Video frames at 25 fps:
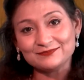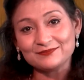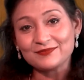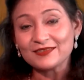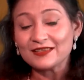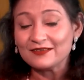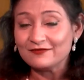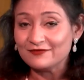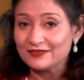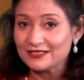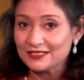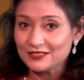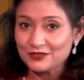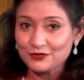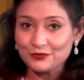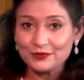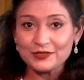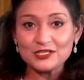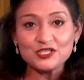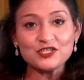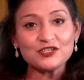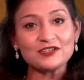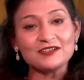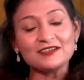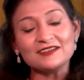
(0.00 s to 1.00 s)
we
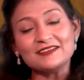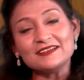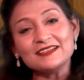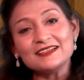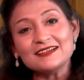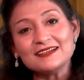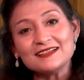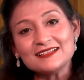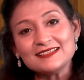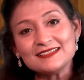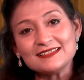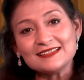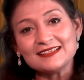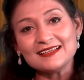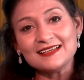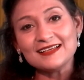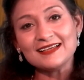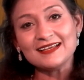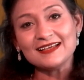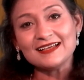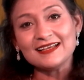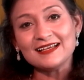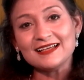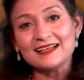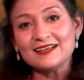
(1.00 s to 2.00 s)
switch careers,
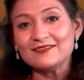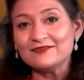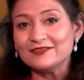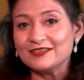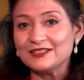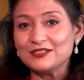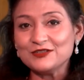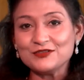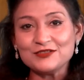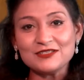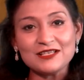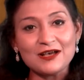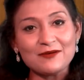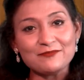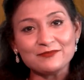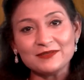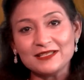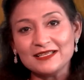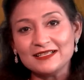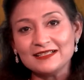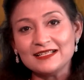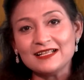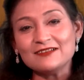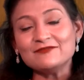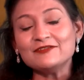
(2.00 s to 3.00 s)
we do something
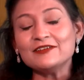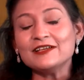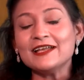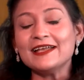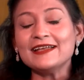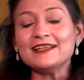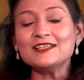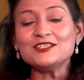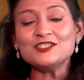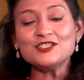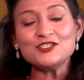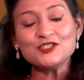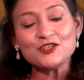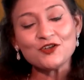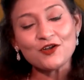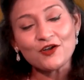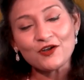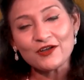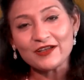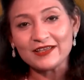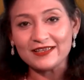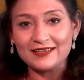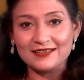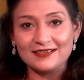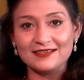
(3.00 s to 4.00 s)
that we're
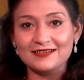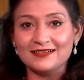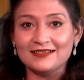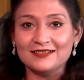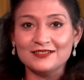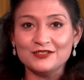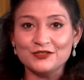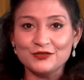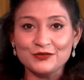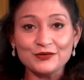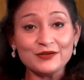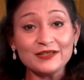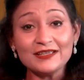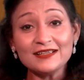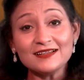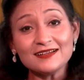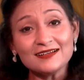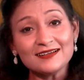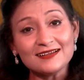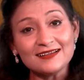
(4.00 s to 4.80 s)
enjoying doing,